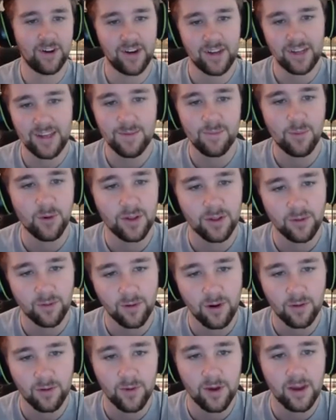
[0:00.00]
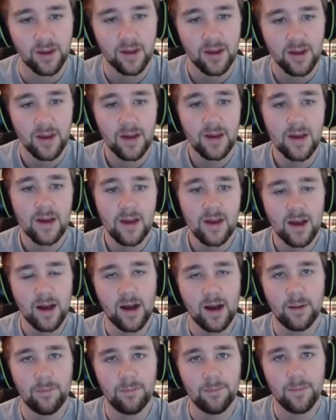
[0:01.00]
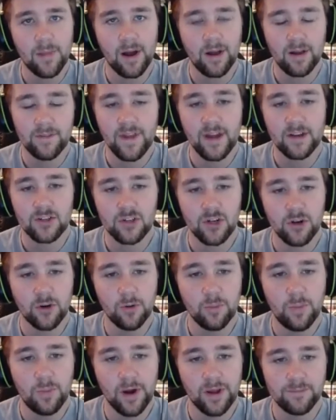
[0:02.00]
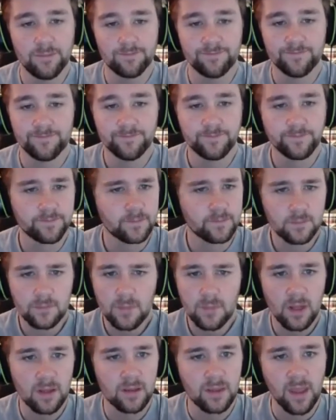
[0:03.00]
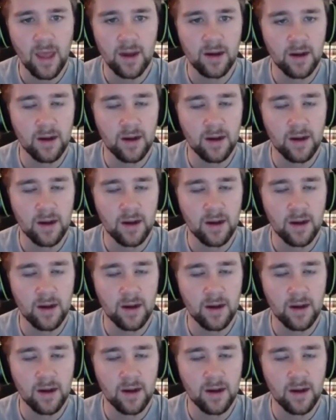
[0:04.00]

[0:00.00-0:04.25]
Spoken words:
keep pointing the wrong way. I'll have that show, but that